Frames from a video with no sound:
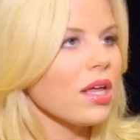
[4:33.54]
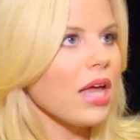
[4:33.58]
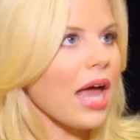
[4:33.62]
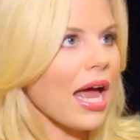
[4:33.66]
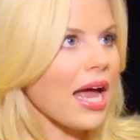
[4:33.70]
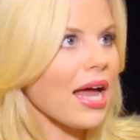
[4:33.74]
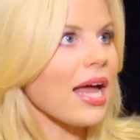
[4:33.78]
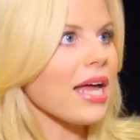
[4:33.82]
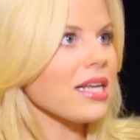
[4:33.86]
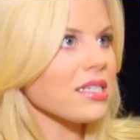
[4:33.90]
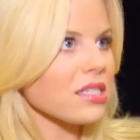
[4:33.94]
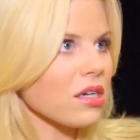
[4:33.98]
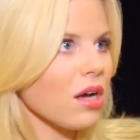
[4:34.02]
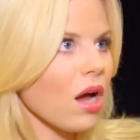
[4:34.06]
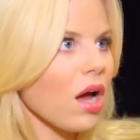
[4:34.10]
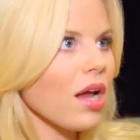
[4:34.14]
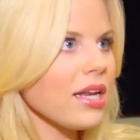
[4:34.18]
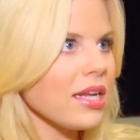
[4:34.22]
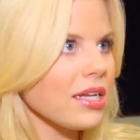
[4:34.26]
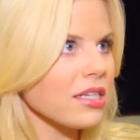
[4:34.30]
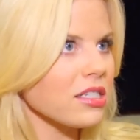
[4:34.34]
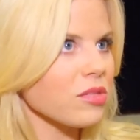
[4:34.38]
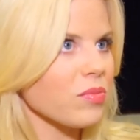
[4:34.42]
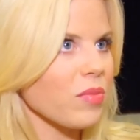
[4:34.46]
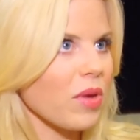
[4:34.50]
as an
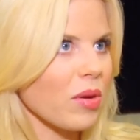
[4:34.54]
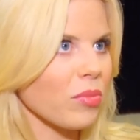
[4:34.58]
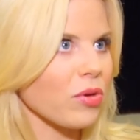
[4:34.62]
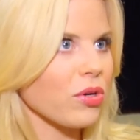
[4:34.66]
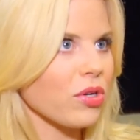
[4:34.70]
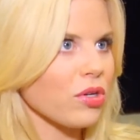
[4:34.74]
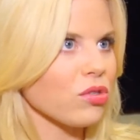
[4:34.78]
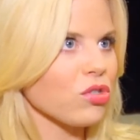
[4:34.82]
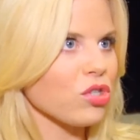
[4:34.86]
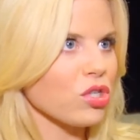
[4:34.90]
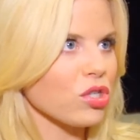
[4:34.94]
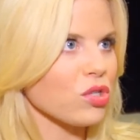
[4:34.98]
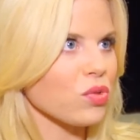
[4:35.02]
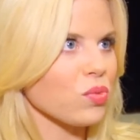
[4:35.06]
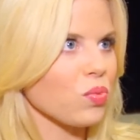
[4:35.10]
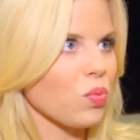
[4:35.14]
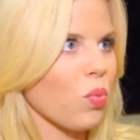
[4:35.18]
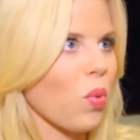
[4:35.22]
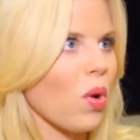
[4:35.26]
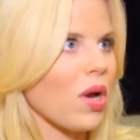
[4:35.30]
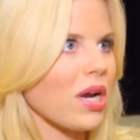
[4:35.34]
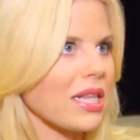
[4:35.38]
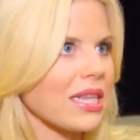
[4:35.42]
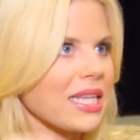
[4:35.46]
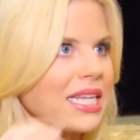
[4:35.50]
audience member, you just
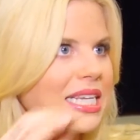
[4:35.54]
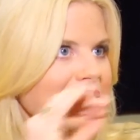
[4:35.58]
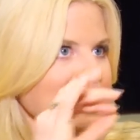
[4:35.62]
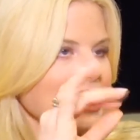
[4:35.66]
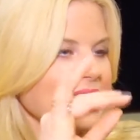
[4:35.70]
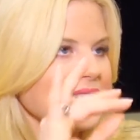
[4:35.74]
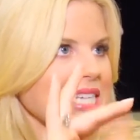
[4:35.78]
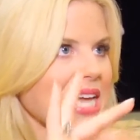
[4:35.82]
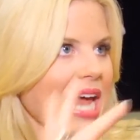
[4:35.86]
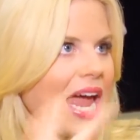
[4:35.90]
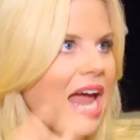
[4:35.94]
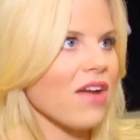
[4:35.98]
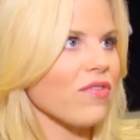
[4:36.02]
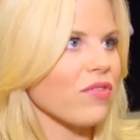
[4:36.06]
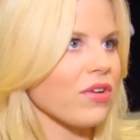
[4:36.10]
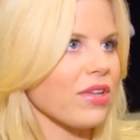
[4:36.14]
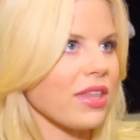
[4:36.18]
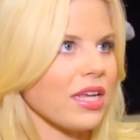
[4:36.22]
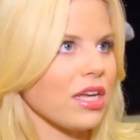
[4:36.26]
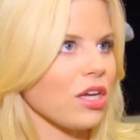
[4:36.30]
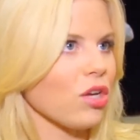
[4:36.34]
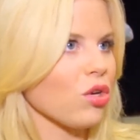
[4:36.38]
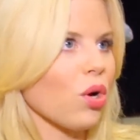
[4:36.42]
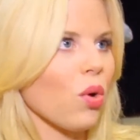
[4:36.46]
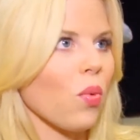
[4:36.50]
want to listen to
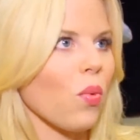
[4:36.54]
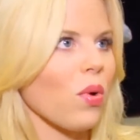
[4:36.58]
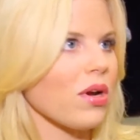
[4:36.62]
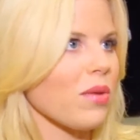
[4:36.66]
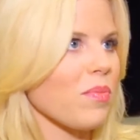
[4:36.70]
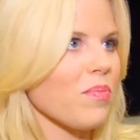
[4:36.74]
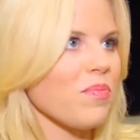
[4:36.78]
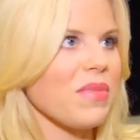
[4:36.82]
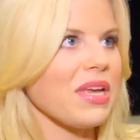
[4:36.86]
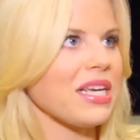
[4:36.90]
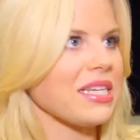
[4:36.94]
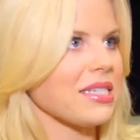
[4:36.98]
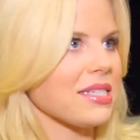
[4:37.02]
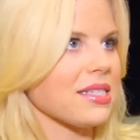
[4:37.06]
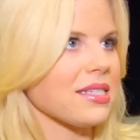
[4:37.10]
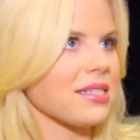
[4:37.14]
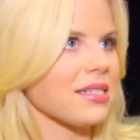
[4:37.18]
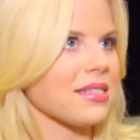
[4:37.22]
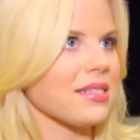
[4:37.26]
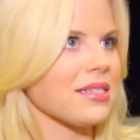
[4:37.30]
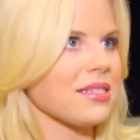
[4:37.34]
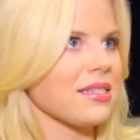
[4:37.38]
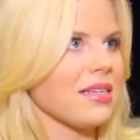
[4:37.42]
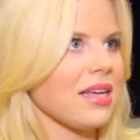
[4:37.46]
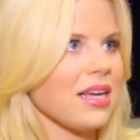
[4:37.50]
everything. You don't want to
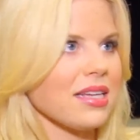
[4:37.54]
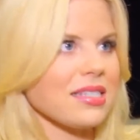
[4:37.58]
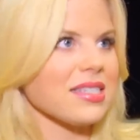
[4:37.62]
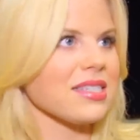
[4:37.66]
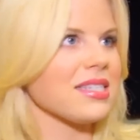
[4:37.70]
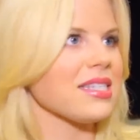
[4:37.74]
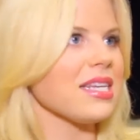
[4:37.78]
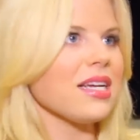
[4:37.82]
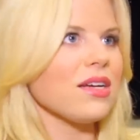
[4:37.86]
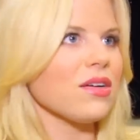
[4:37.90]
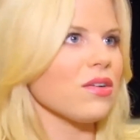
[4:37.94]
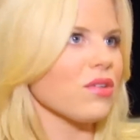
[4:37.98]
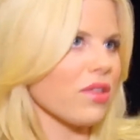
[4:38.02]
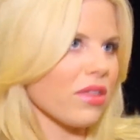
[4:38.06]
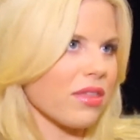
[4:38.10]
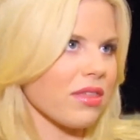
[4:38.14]
miss a single